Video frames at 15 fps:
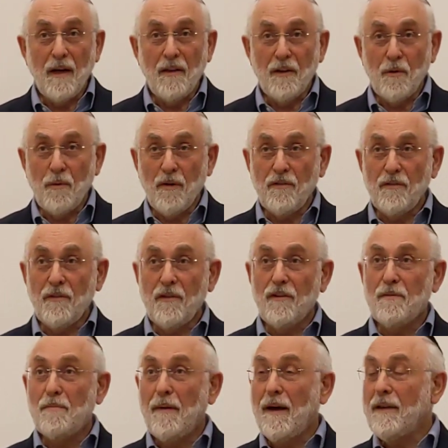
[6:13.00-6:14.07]
And the question
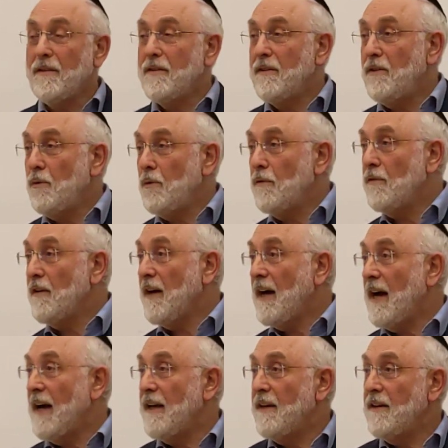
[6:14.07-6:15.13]
is, man, do you have
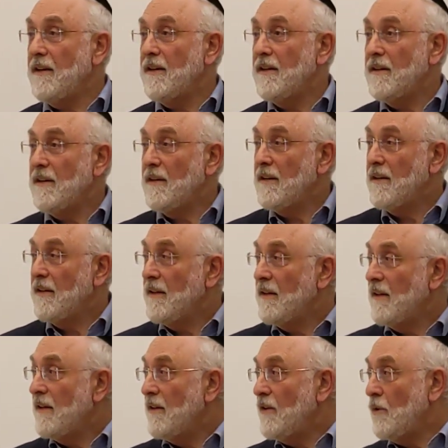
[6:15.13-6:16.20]
chaya,
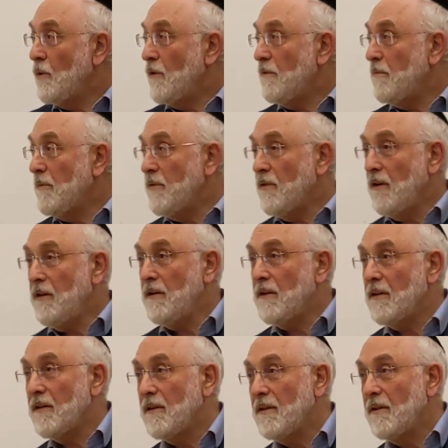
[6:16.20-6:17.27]
you have
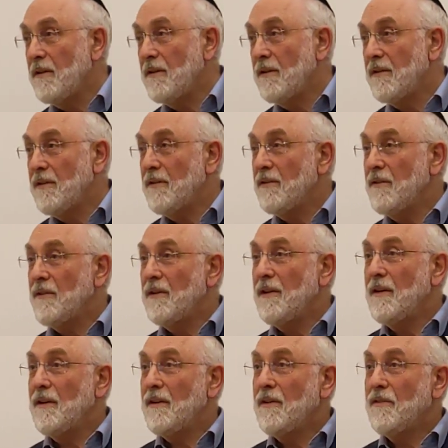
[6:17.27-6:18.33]
mezoinah?
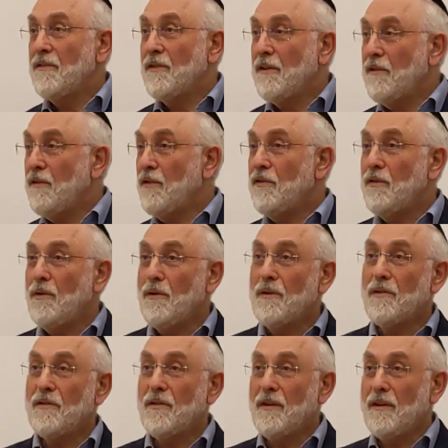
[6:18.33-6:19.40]
So if you're so
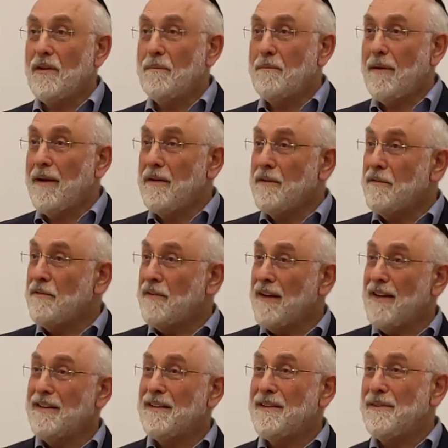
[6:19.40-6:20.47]
concerned about the
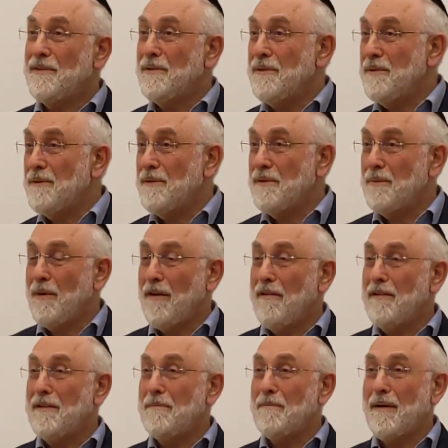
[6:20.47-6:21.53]
fact that you're
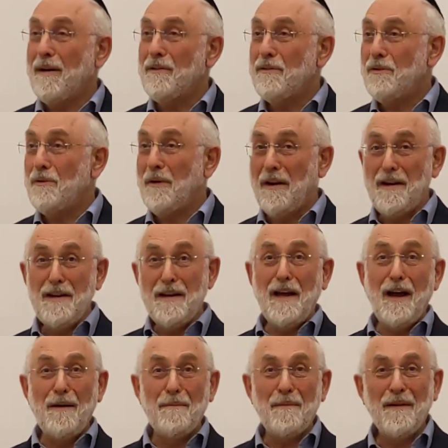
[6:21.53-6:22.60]
worried about your
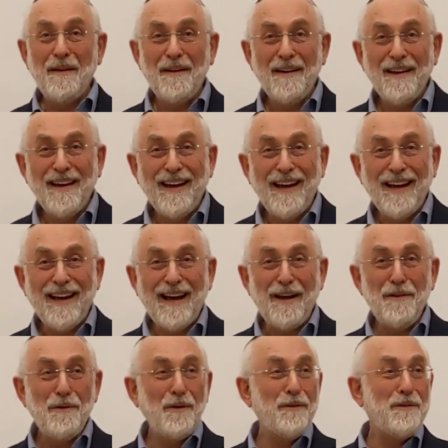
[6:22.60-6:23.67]
income, and how
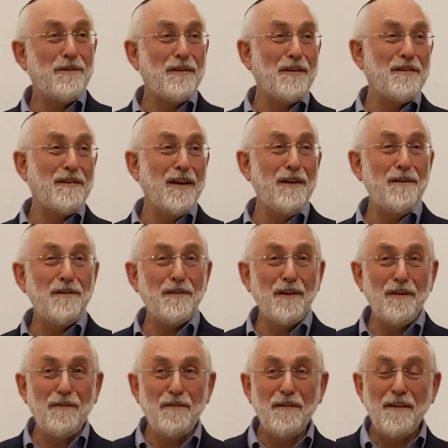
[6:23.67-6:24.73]
are you going to sustain
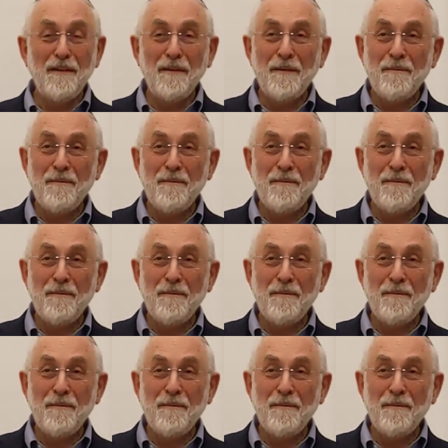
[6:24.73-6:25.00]
yourself?